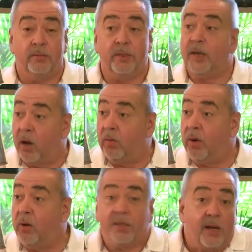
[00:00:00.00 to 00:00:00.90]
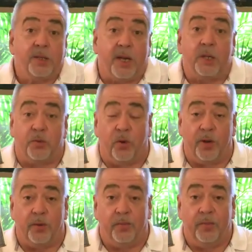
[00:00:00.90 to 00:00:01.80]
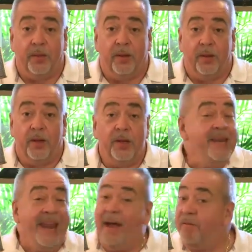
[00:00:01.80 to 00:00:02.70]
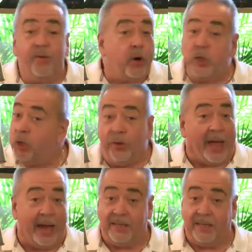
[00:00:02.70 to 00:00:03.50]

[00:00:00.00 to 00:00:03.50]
hotel stays for you. Never do that.